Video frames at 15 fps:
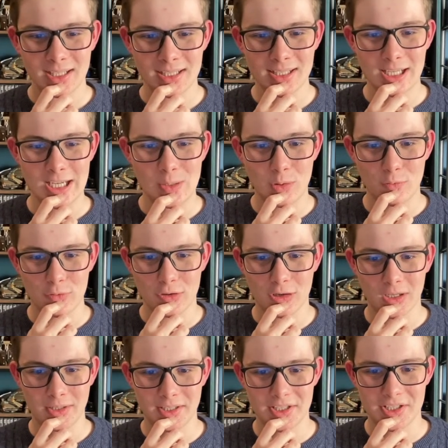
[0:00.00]
Uh, what have we
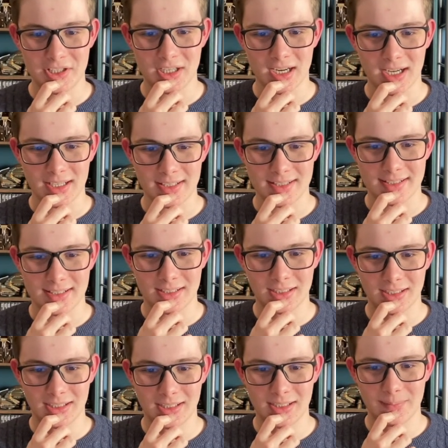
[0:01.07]
got in the chat?
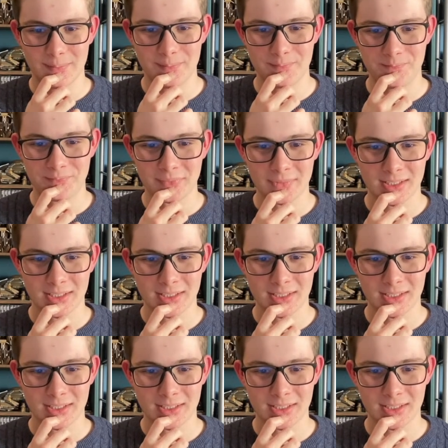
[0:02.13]
Um,